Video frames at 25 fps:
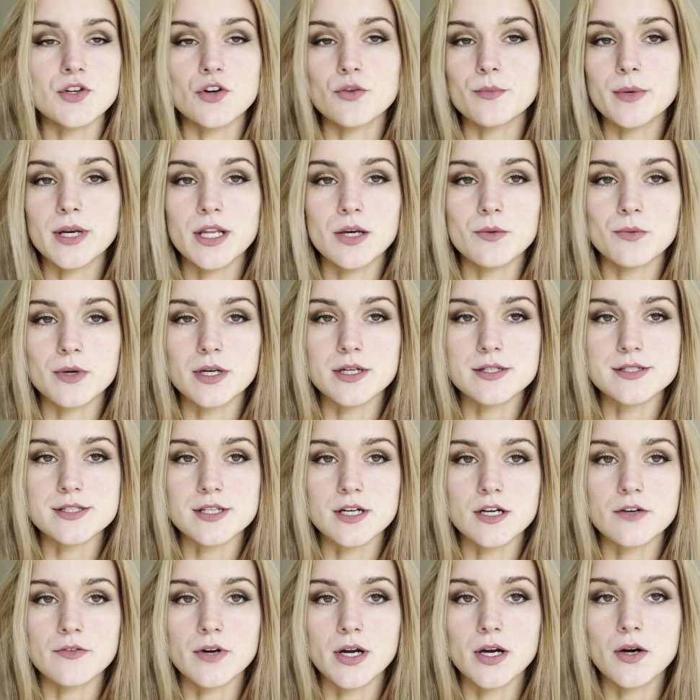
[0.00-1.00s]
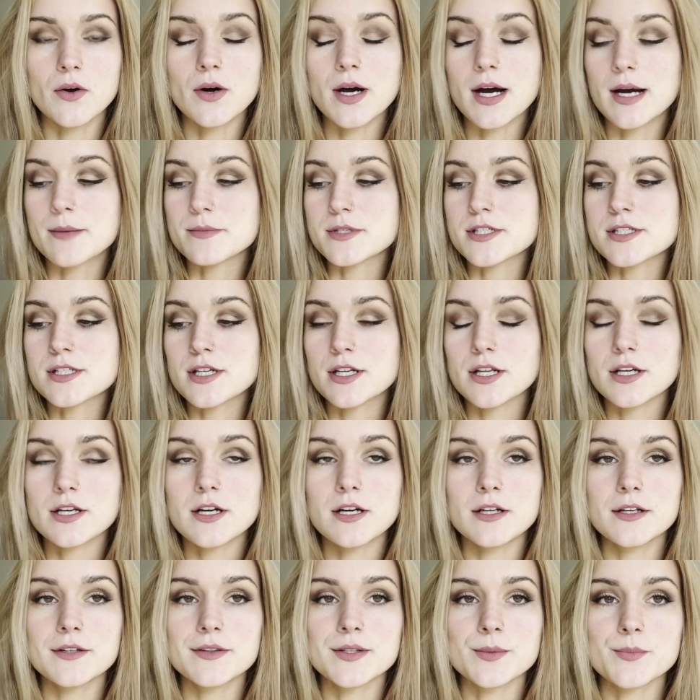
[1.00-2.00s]
many words in a row. I'm just gonna call
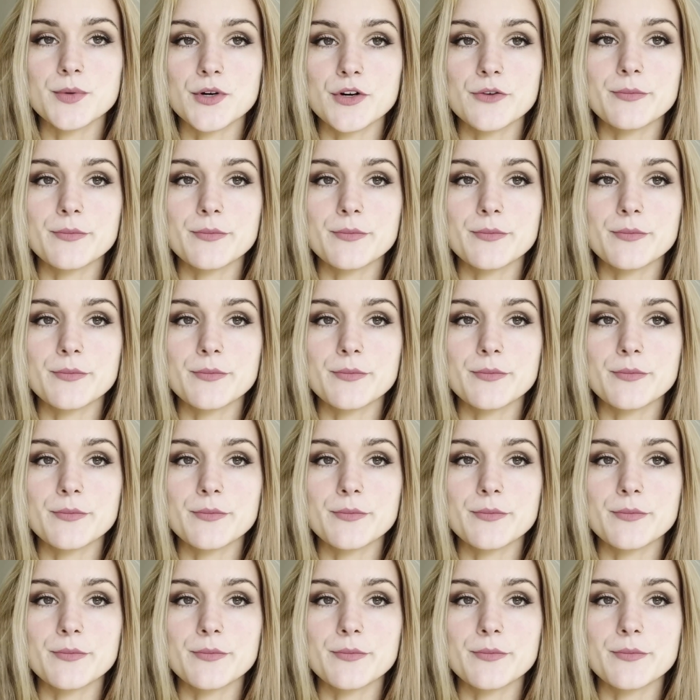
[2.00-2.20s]
it the Pro